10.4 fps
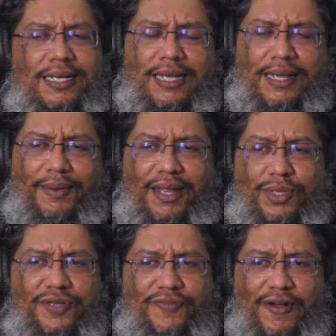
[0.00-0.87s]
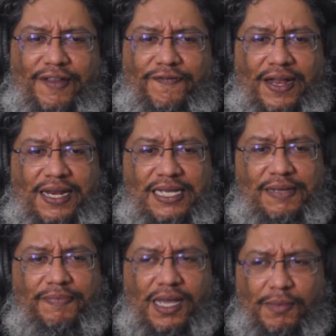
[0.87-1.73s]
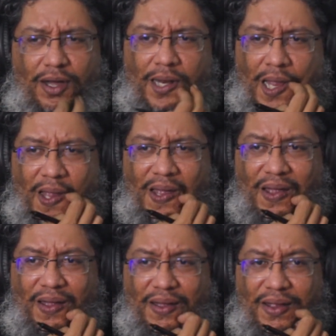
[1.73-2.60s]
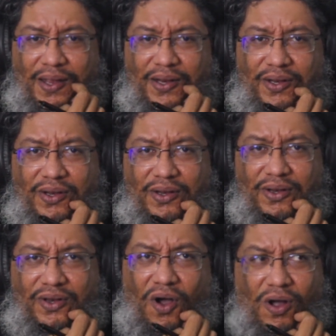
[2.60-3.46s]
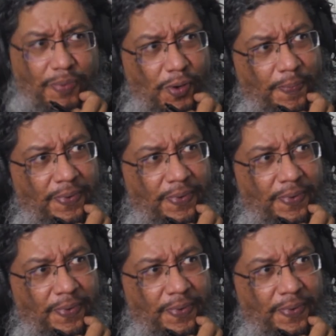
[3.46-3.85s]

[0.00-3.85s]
It was very funny. Something about dog poop.